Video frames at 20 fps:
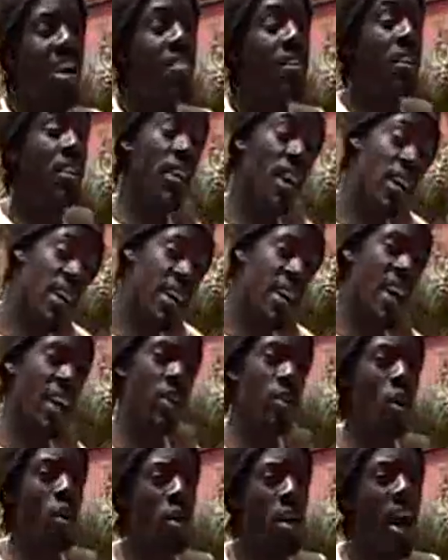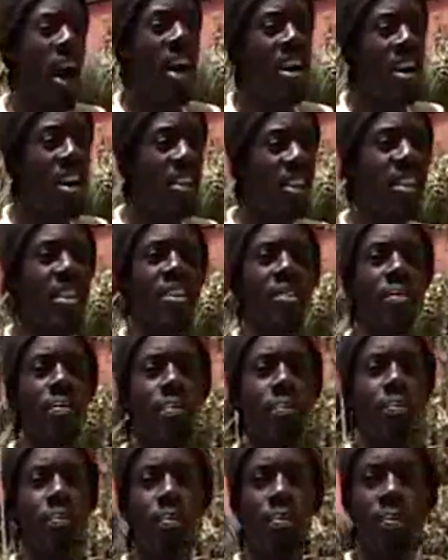have a 38 on the islands.
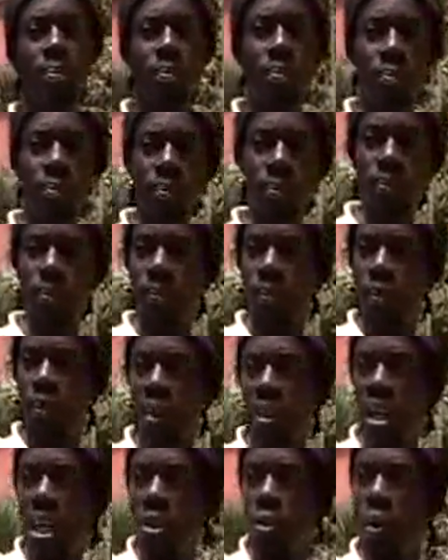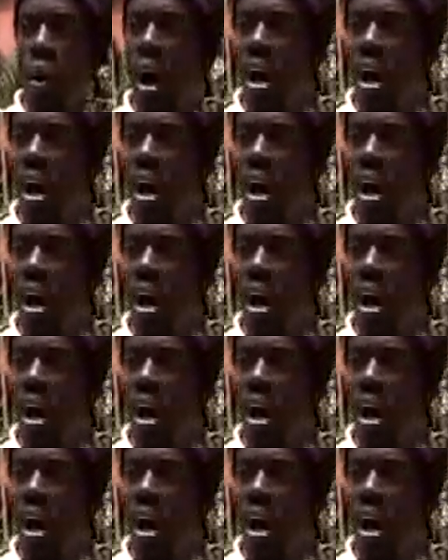That's